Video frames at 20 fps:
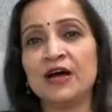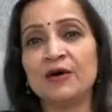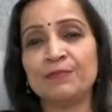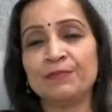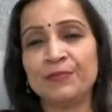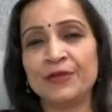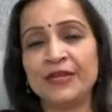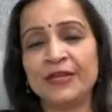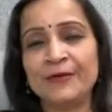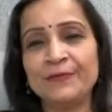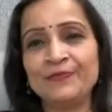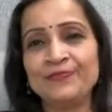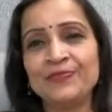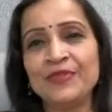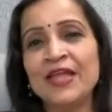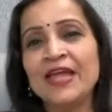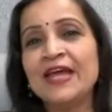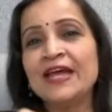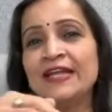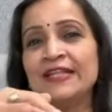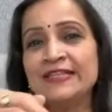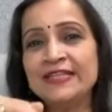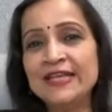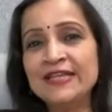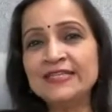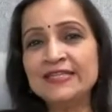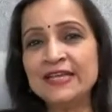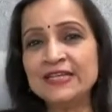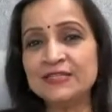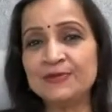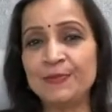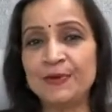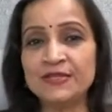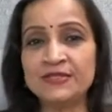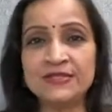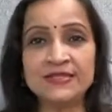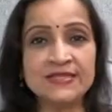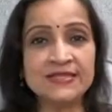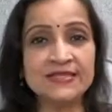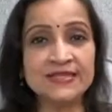company. These
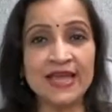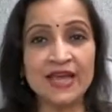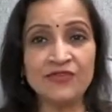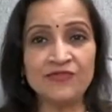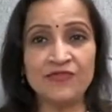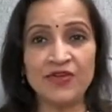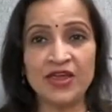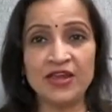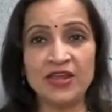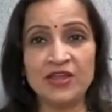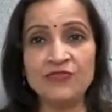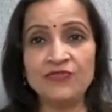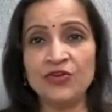expenses can vary